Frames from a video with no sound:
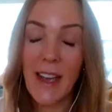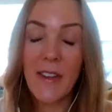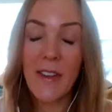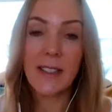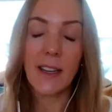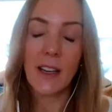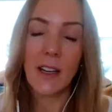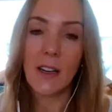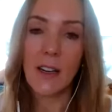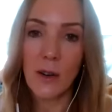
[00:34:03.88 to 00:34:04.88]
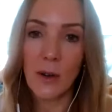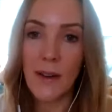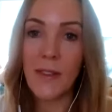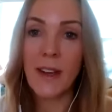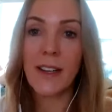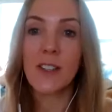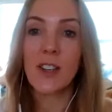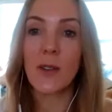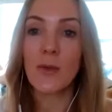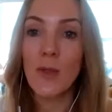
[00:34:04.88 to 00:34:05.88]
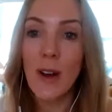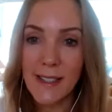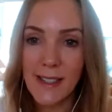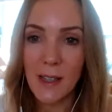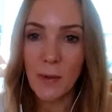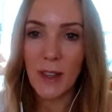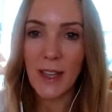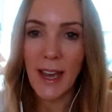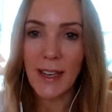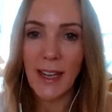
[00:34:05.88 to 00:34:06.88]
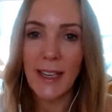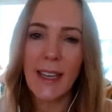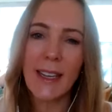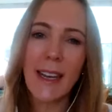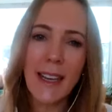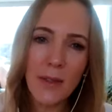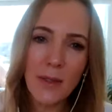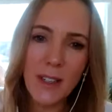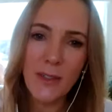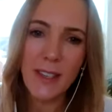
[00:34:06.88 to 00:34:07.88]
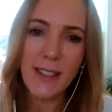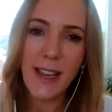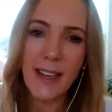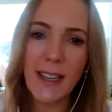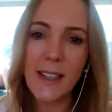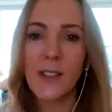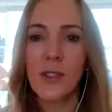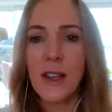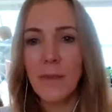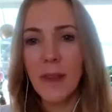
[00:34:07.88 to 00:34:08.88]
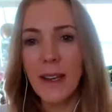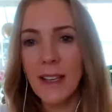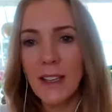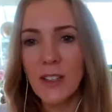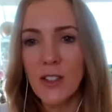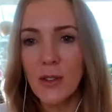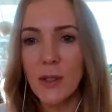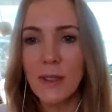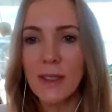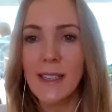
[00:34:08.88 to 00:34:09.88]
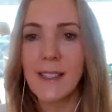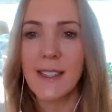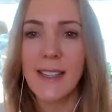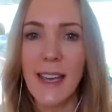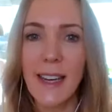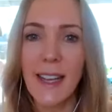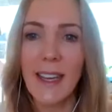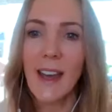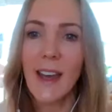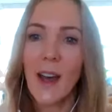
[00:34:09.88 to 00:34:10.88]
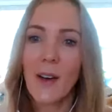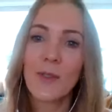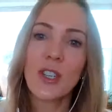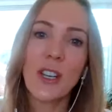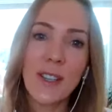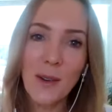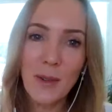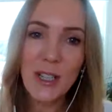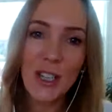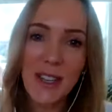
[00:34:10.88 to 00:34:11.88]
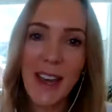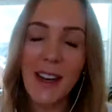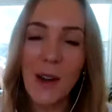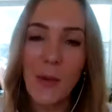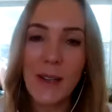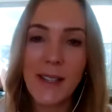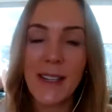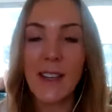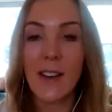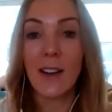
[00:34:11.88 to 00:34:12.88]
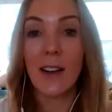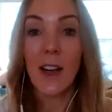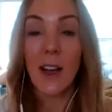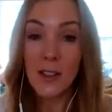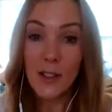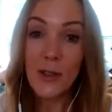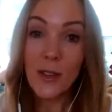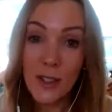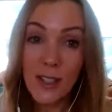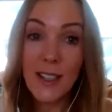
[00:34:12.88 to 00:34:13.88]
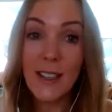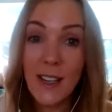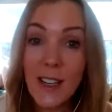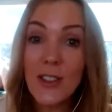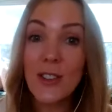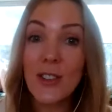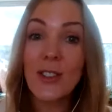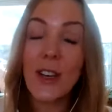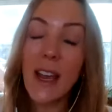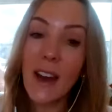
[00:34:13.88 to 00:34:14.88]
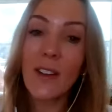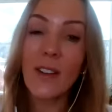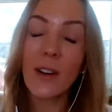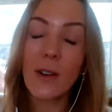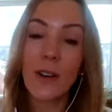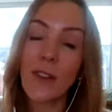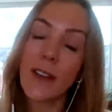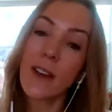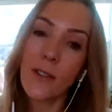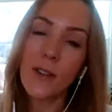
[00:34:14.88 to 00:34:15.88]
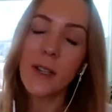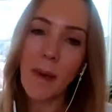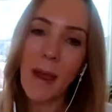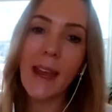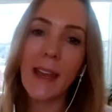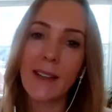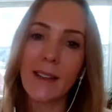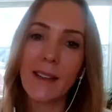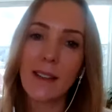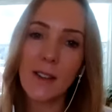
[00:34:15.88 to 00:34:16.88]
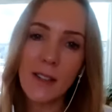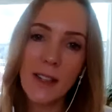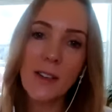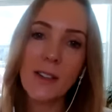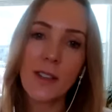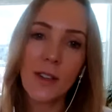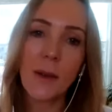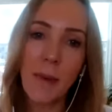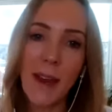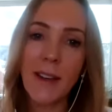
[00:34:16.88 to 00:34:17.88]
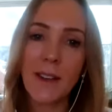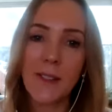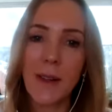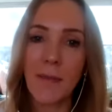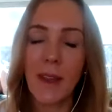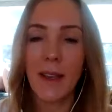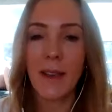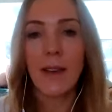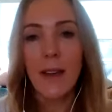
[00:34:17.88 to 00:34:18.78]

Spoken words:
And then it's like, oh, then I start wrestling with the headache. Can I get rid of this headache? Is there something I could do to release this headache? Geez, I wish this headache wasn't here. So there's the initial arrow of like, oh, there's a pain. There's a pain of something.